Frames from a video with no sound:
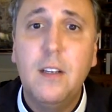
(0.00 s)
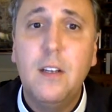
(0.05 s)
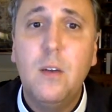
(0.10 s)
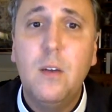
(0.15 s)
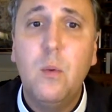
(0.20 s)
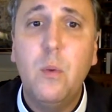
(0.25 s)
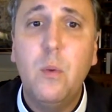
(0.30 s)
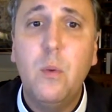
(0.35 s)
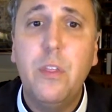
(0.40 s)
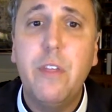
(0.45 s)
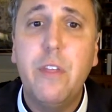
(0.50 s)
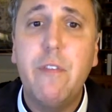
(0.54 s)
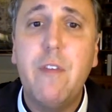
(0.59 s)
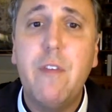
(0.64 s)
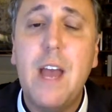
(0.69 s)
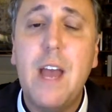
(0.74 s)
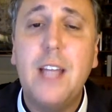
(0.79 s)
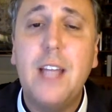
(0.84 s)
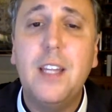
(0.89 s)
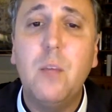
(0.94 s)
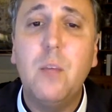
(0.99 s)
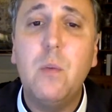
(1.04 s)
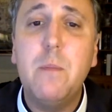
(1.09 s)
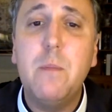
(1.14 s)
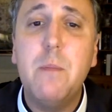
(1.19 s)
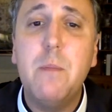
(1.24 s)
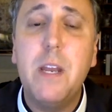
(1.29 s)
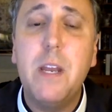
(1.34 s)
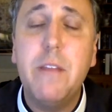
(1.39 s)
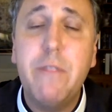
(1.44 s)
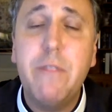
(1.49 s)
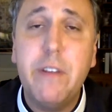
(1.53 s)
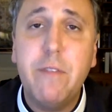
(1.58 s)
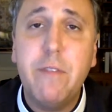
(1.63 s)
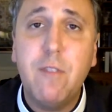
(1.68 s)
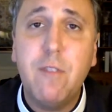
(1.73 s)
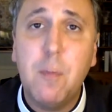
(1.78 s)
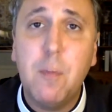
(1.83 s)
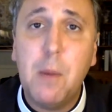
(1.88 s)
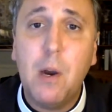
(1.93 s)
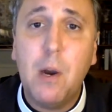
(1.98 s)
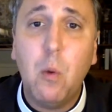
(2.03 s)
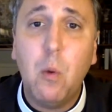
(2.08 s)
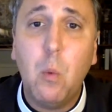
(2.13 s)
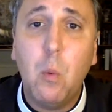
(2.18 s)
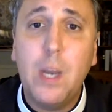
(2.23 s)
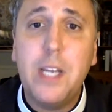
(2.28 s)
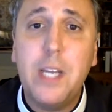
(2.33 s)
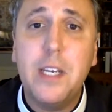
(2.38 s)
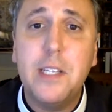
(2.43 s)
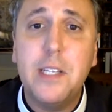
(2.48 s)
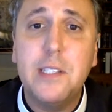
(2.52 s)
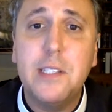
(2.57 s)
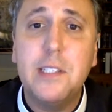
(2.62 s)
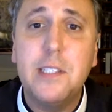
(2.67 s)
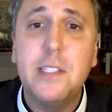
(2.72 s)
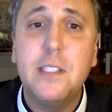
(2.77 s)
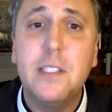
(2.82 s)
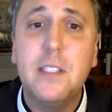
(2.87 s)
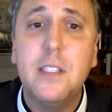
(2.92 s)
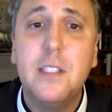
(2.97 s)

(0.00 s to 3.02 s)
with the fact that we benefit from our whiteness